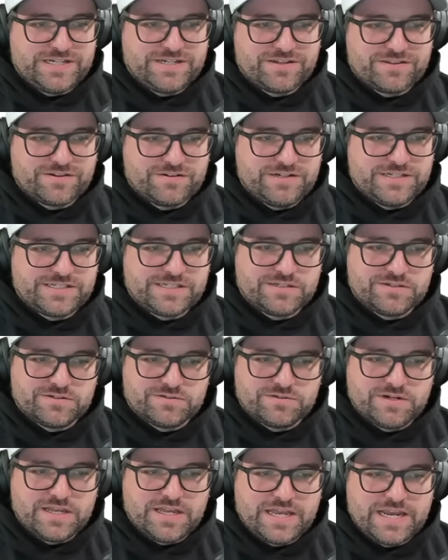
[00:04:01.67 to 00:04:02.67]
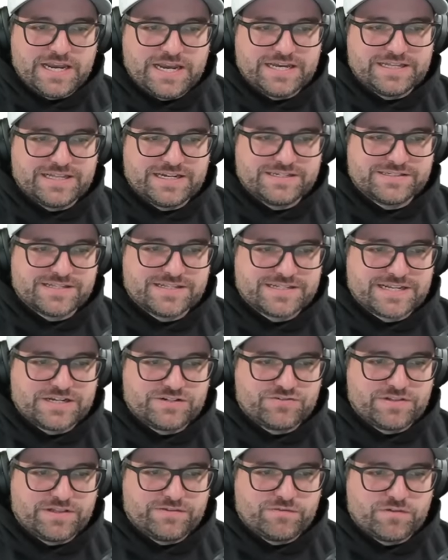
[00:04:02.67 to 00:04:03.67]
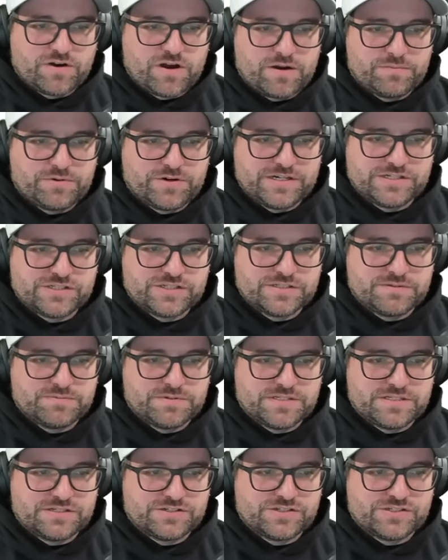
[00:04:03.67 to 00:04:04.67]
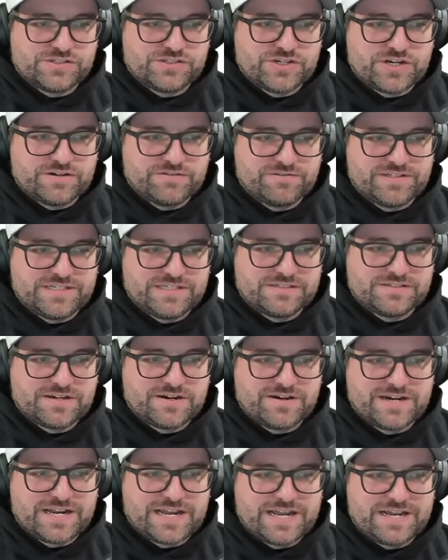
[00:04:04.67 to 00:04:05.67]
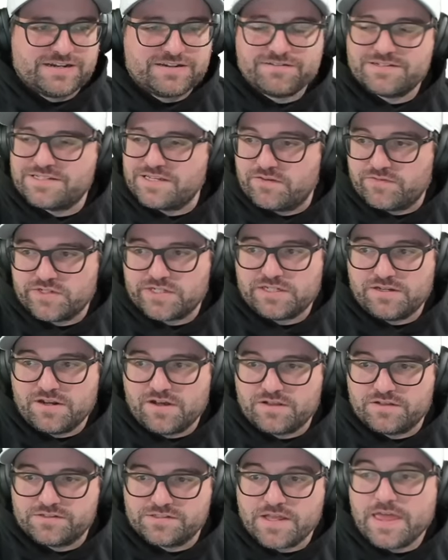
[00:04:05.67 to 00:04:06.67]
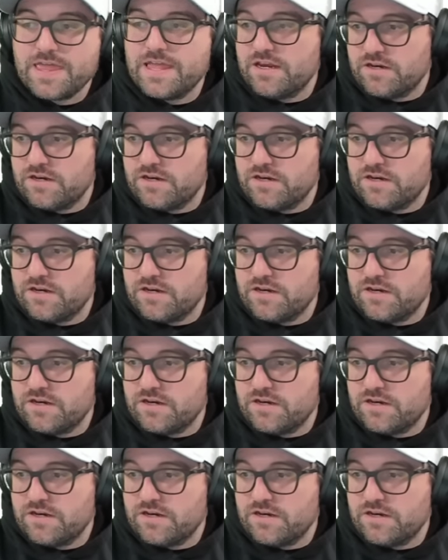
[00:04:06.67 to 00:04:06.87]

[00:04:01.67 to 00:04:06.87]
to 32, and then it says entry level operations positions generally start at $17.